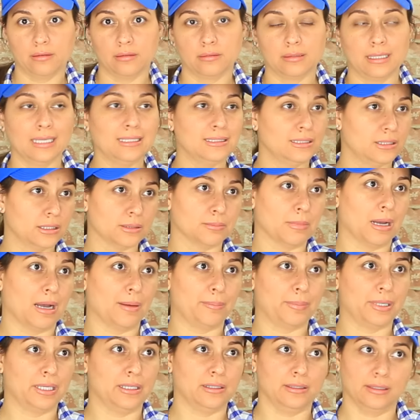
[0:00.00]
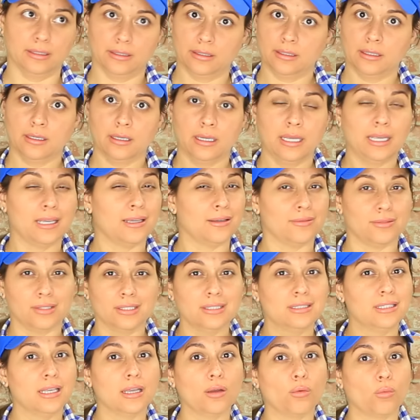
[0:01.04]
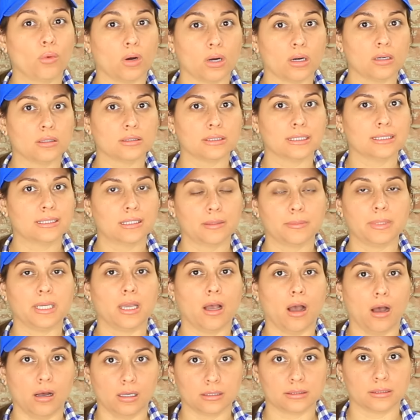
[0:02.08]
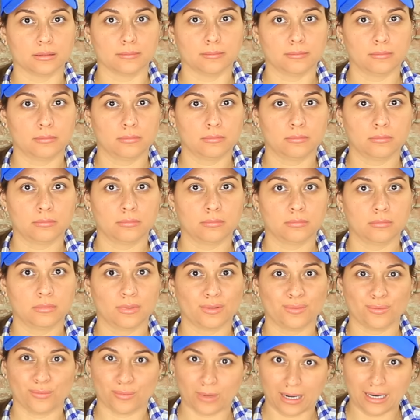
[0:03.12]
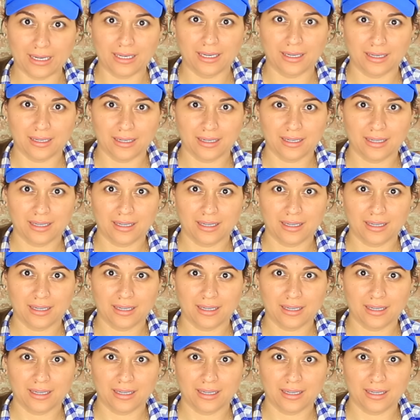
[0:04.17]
That's just my opinion. If this thing works, it's gonna be awesome, right?